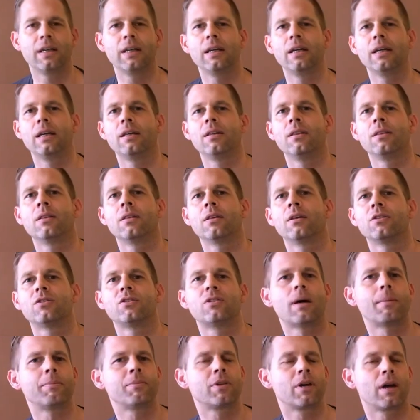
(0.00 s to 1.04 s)
in the
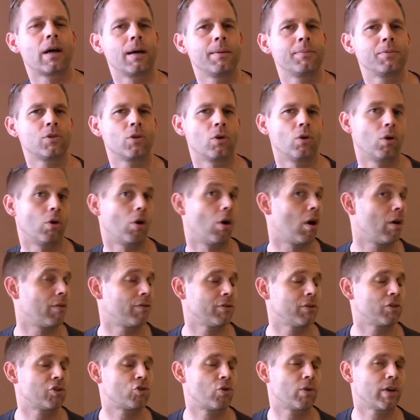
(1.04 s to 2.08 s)
sometimes or
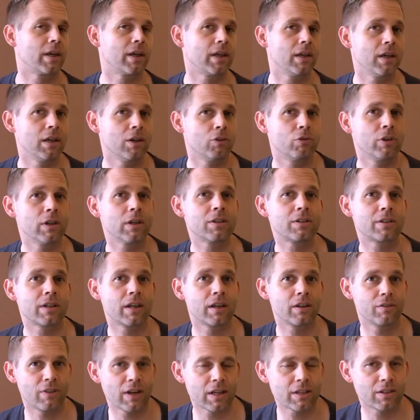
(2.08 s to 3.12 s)
often tricky real estate
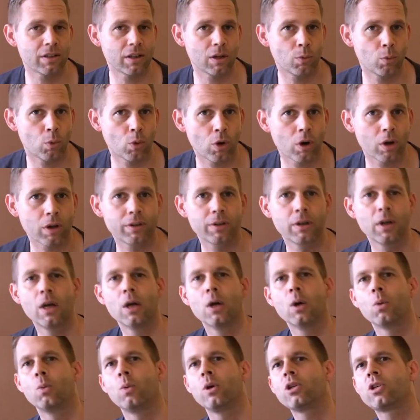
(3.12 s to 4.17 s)
investing world,
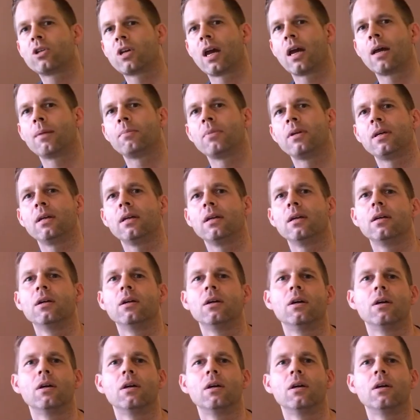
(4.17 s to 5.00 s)
which can be